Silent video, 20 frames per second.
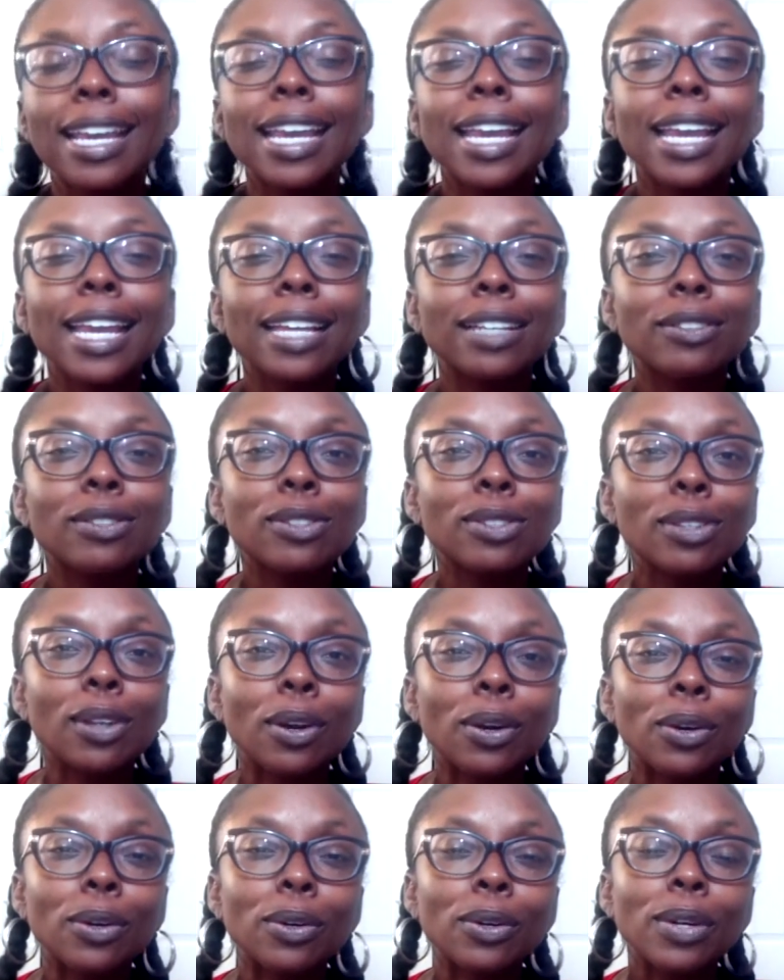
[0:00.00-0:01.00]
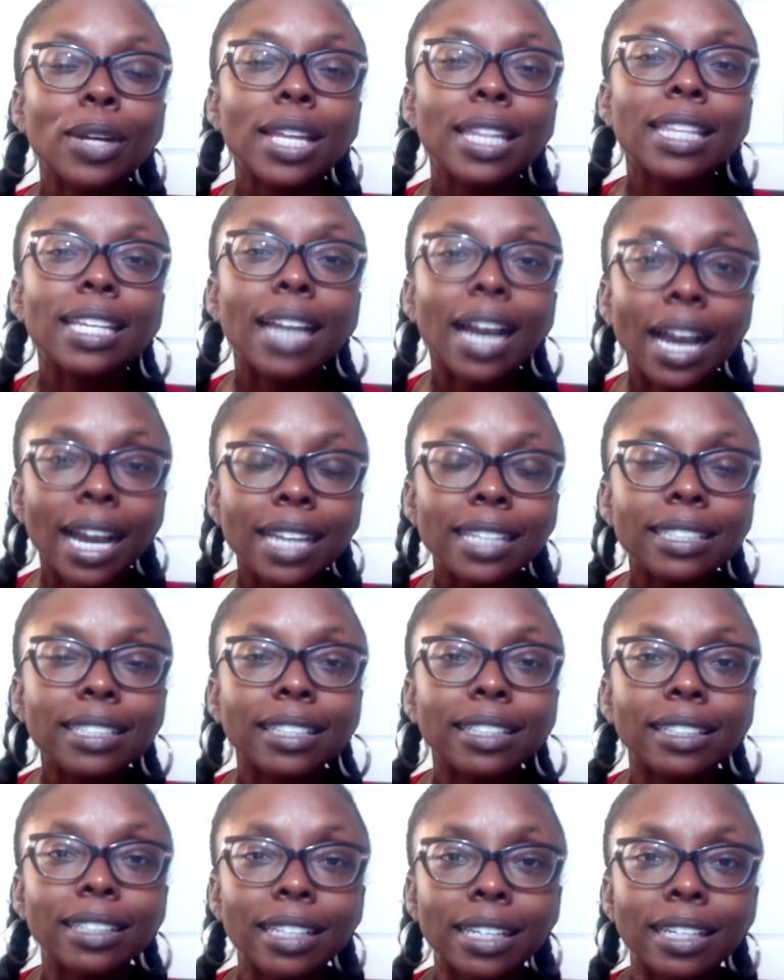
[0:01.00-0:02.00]
And so the
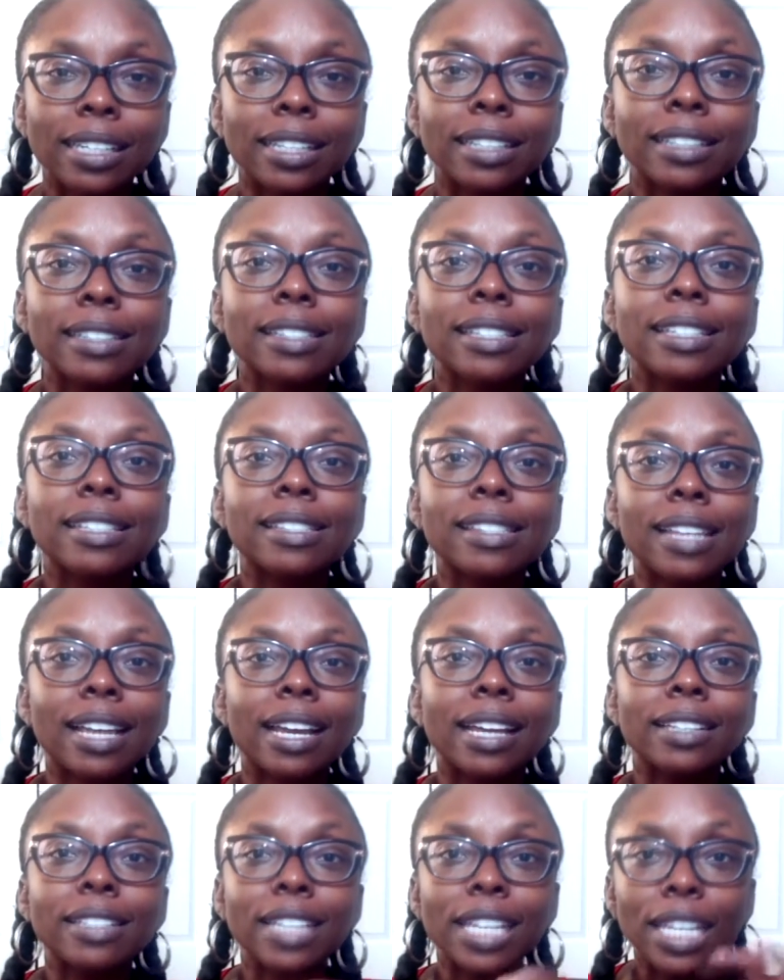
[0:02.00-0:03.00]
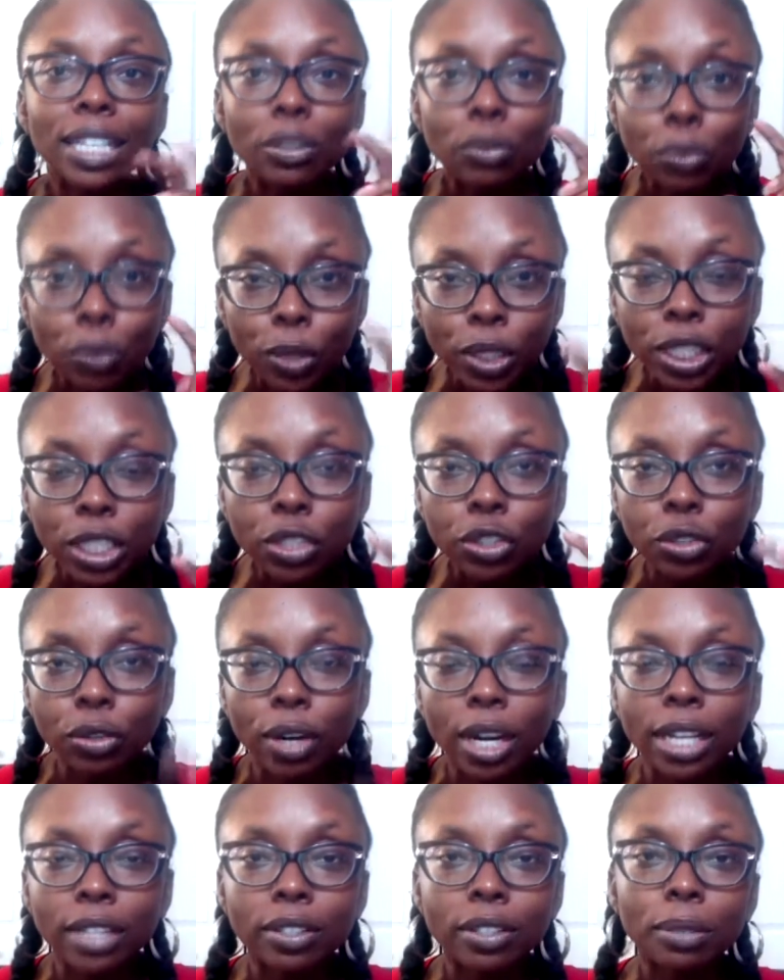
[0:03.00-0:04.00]
idea is that really
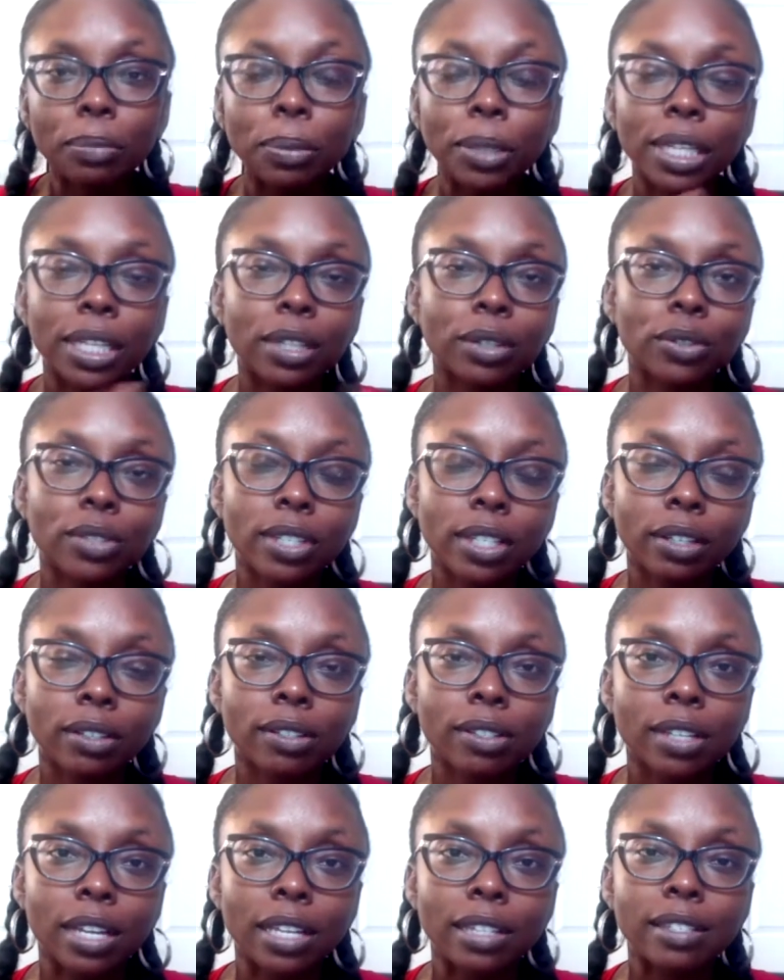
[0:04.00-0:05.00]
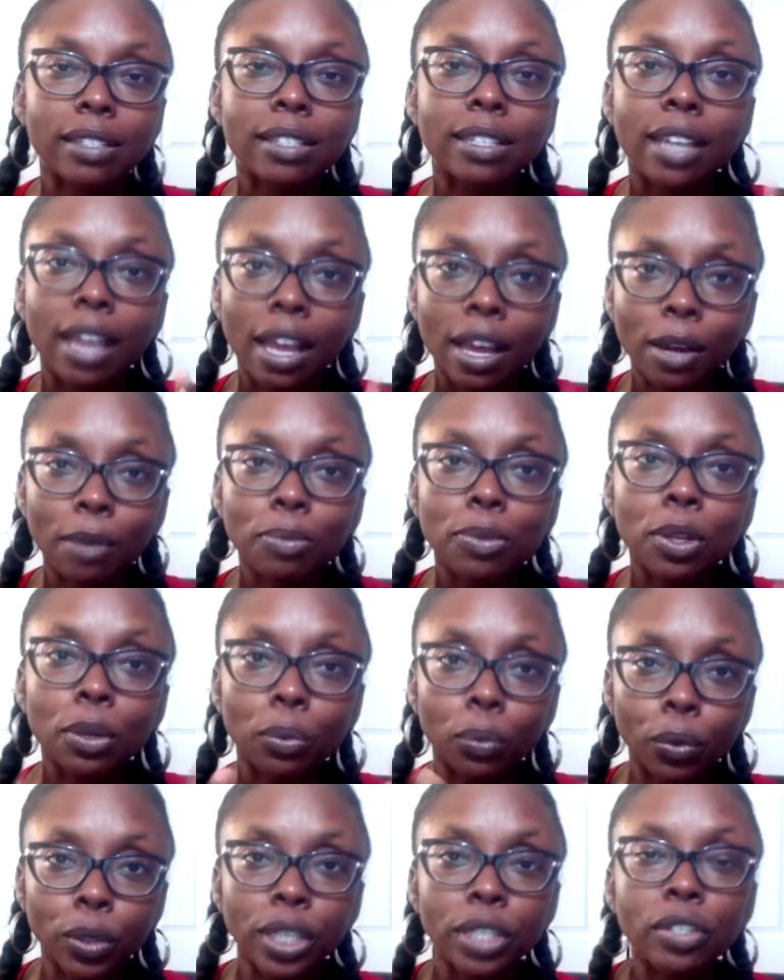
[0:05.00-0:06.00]
trying to put in those skill sets to help
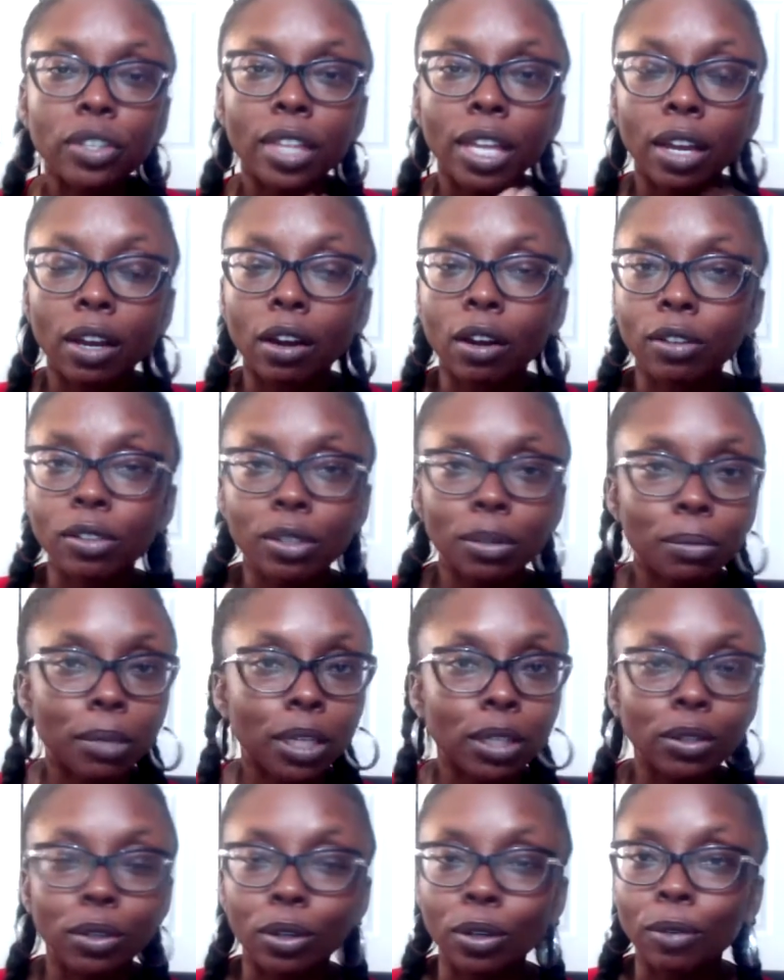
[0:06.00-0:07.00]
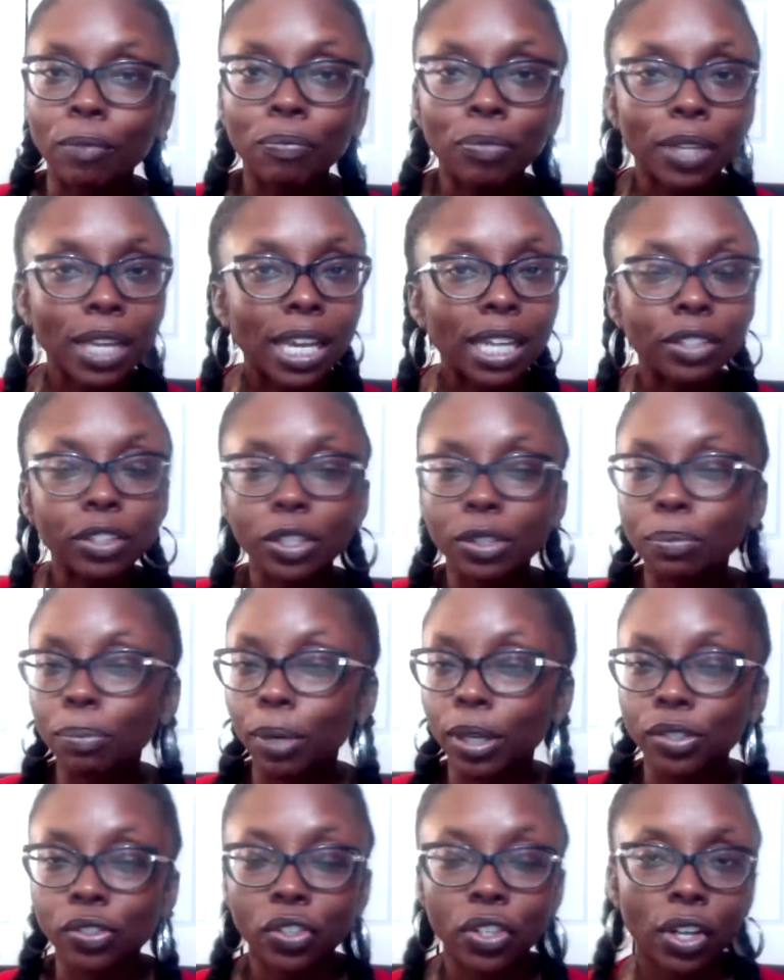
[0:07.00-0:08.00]
them reach that ultimate goal and just
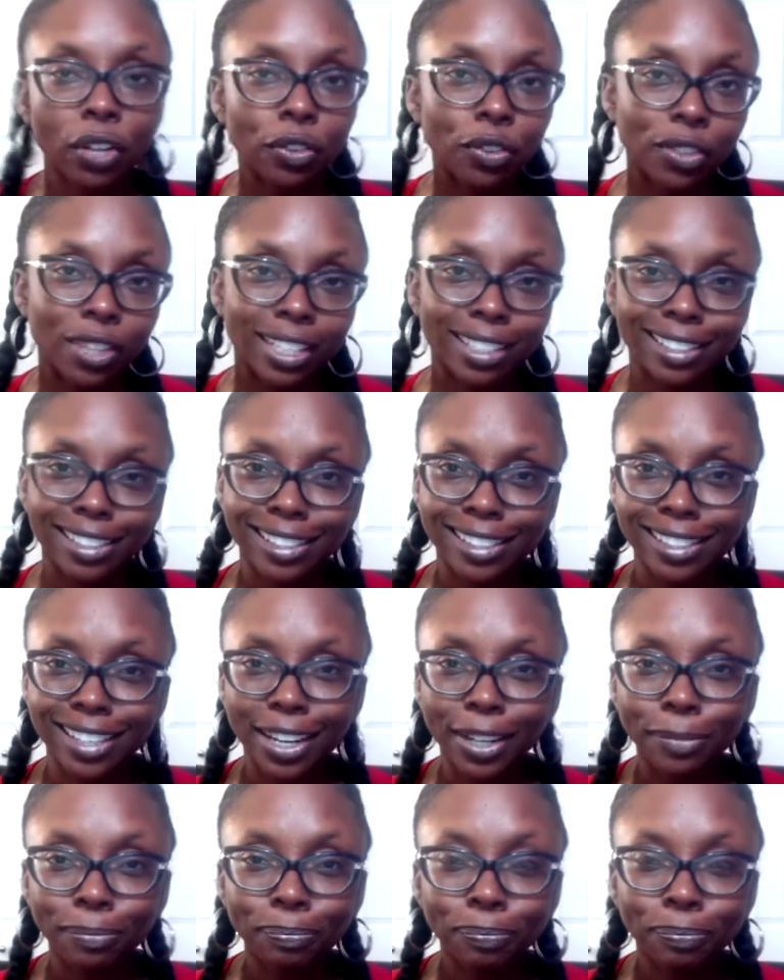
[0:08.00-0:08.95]
brush the other things aside.